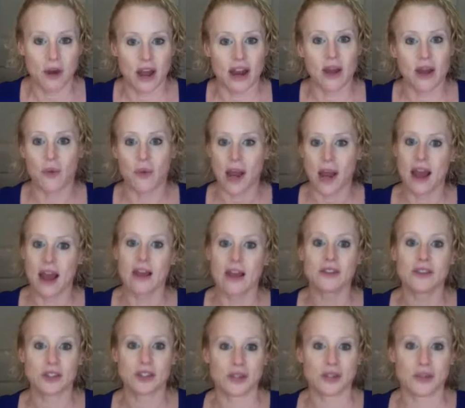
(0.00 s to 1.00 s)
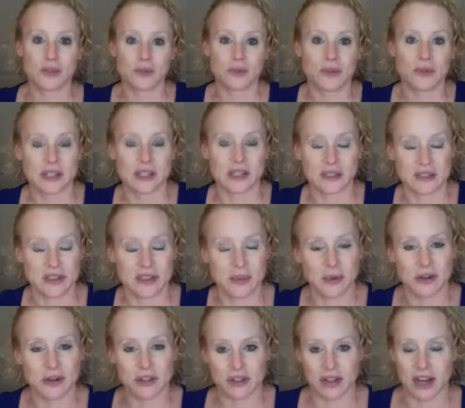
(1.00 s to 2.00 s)
And I ran to this
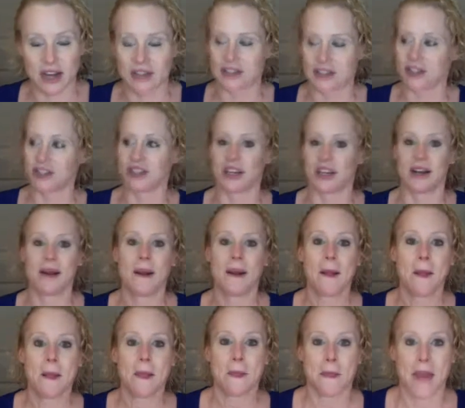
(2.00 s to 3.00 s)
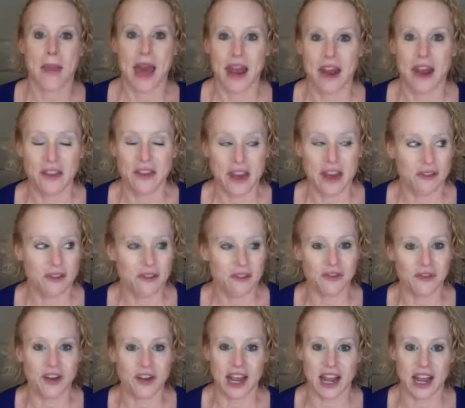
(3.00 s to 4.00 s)
commercial audition. And I'll never
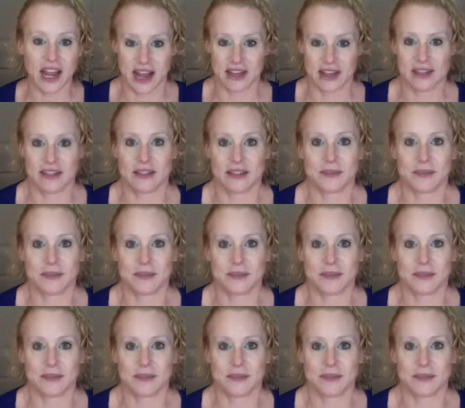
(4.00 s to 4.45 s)
forget,